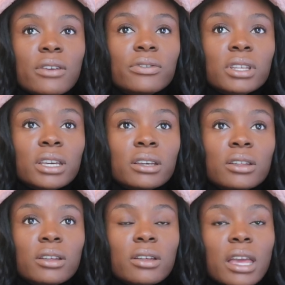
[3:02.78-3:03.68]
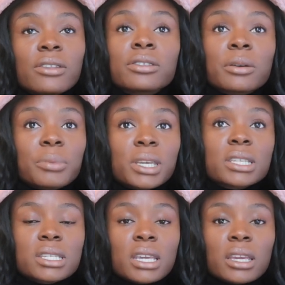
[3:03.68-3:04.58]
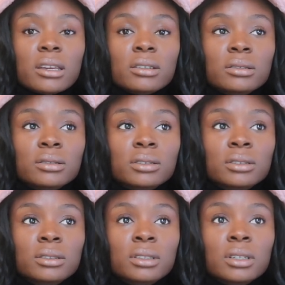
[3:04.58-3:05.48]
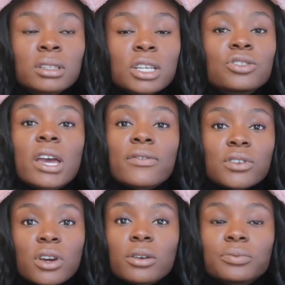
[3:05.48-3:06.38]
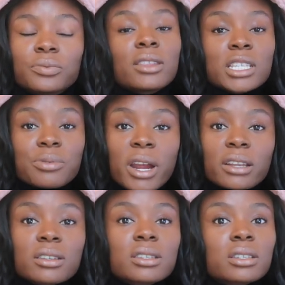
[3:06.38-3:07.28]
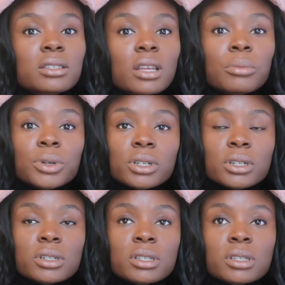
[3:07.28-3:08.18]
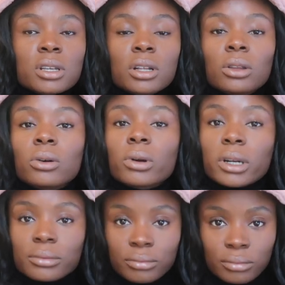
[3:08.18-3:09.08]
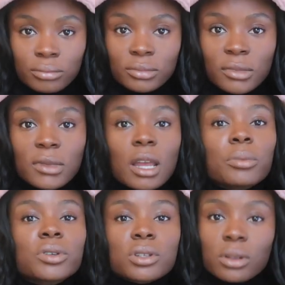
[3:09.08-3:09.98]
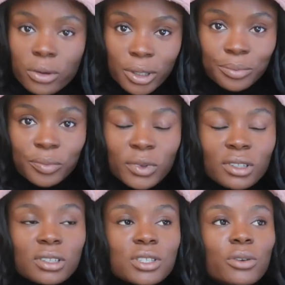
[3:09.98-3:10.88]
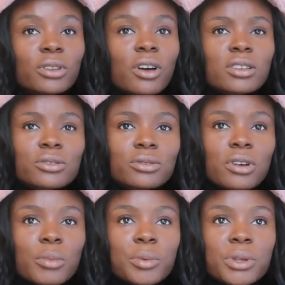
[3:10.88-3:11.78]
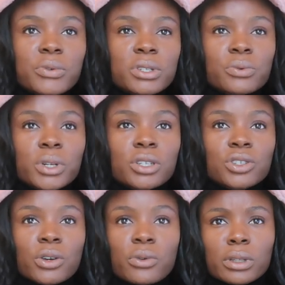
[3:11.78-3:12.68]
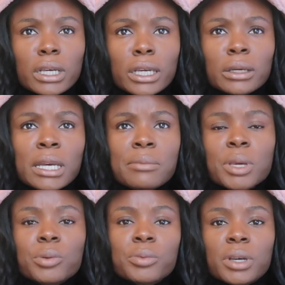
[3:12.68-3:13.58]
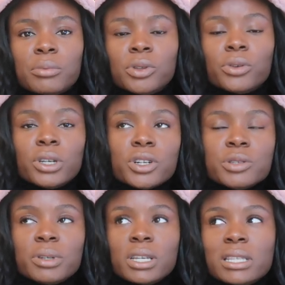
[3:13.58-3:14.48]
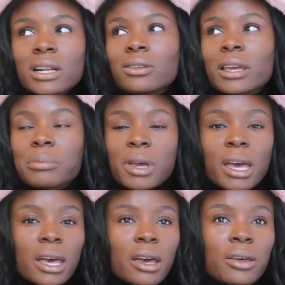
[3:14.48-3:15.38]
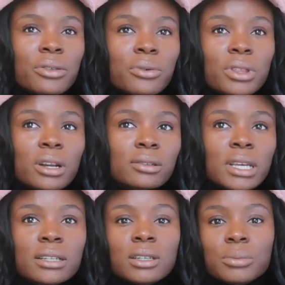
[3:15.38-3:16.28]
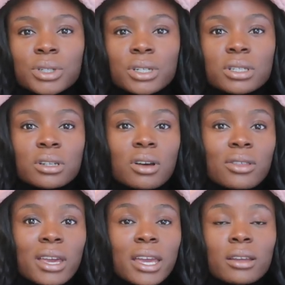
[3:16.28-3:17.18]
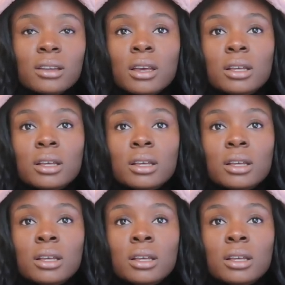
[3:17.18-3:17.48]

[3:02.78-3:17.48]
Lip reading: definitely, I think the biggest thing that you have to know, this practice is numbers galore. Numbers galore. So in law school, I remember there was this running joke, like people become lawyers because they don't like math or they don't like numbers and all that.